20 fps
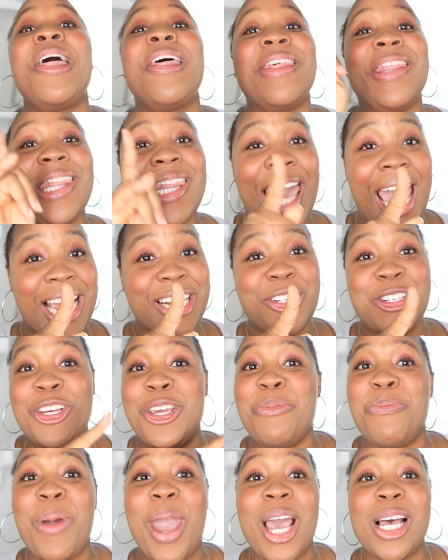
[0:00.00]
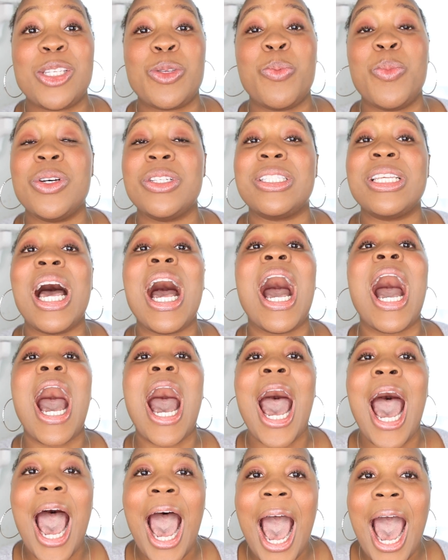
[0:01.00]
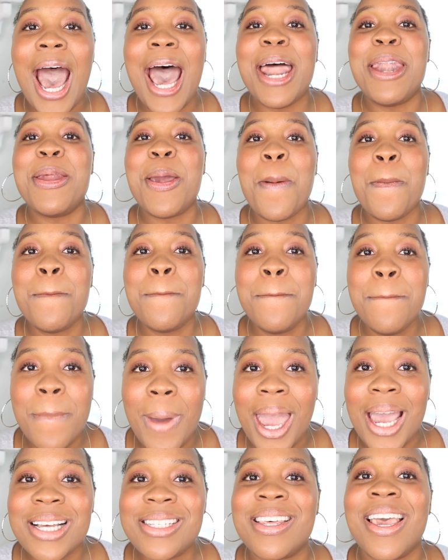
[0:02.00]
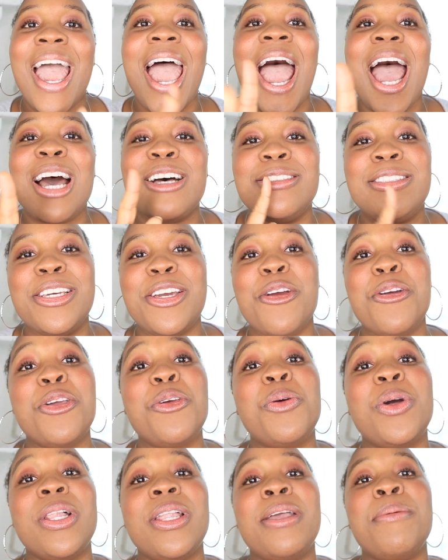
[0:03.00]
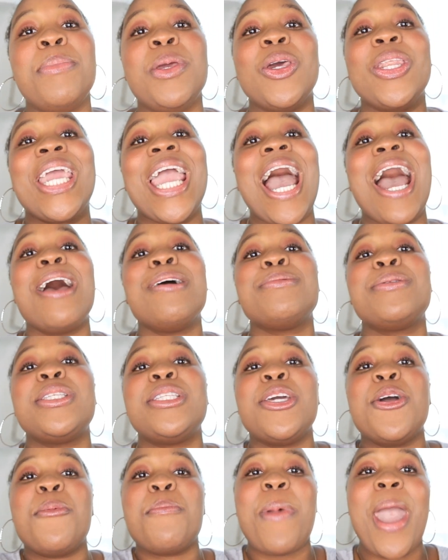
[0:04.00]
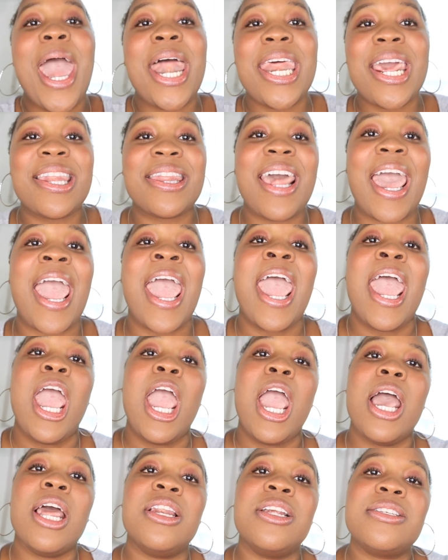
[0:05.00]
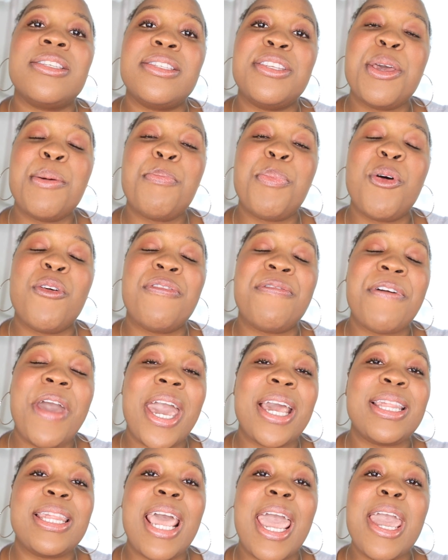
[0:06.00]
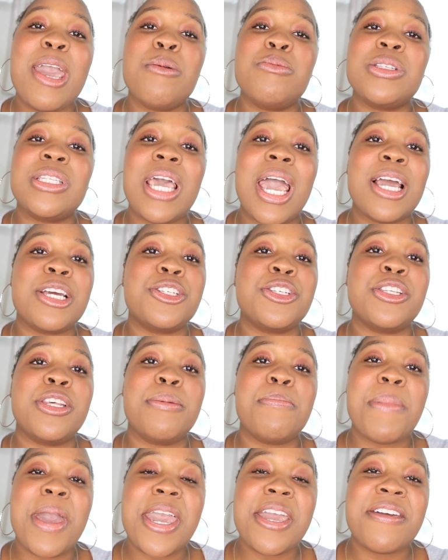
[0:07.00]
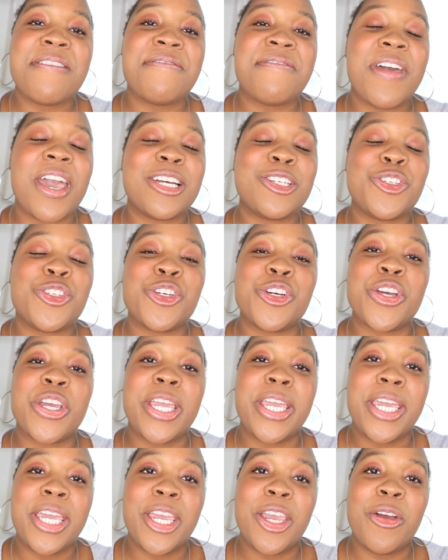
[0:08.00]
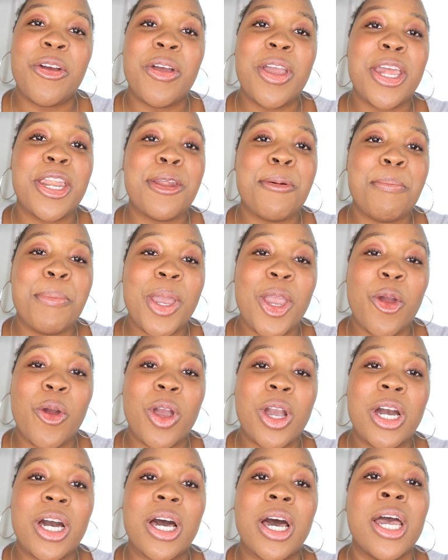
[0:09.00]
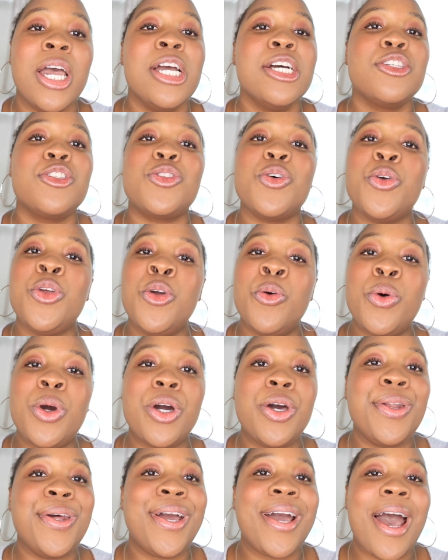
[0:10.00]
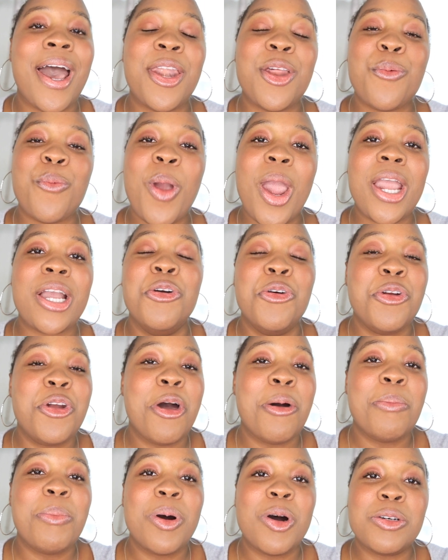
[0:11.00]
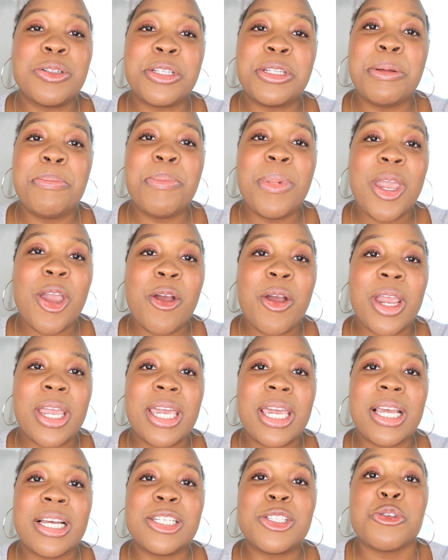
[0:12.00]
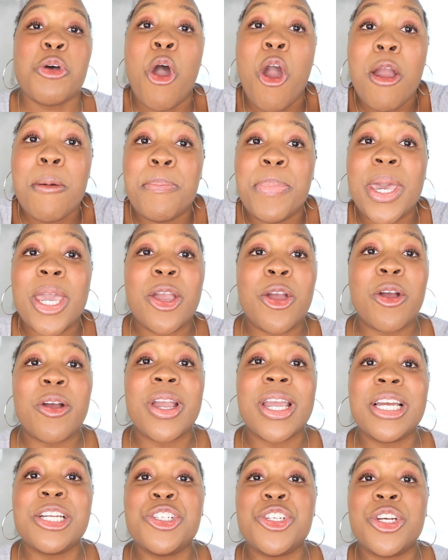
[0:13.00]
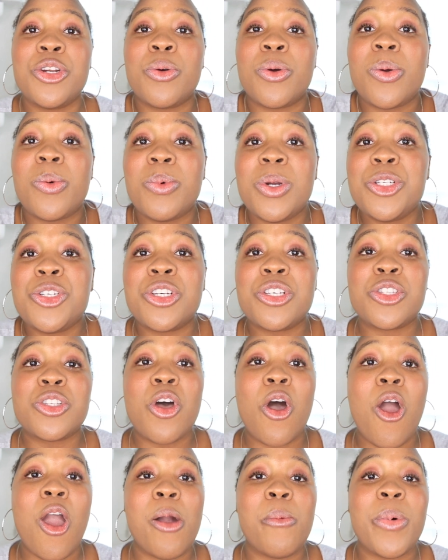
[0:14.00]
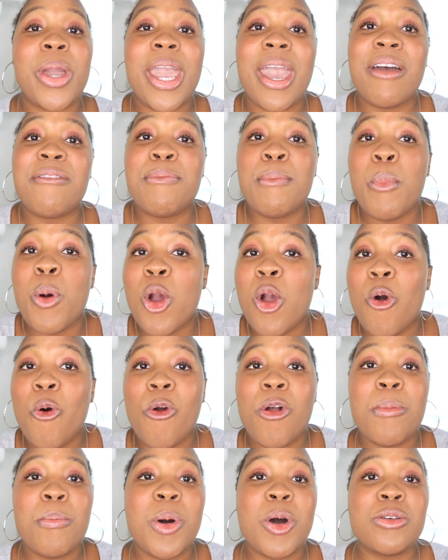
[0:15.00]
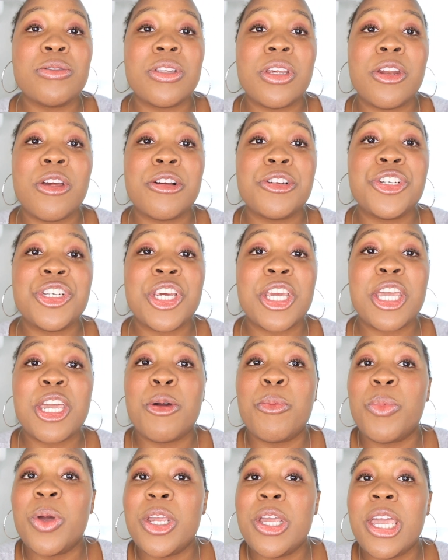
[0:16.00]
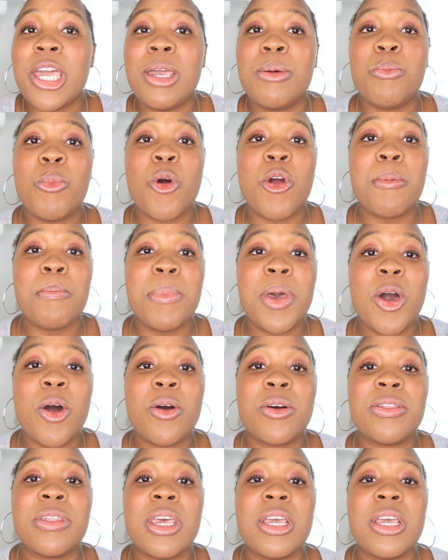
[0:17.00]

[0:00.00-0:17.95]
That sheet mask was a hot mess. How dare you, Clean Beauty? I'm still mad at that. And the simple fact that it was actually manufactured here in America, so you could have got it right. You know, most Americans are bigger in general. We just are. We have more hormones in our chicken. We eat more milk.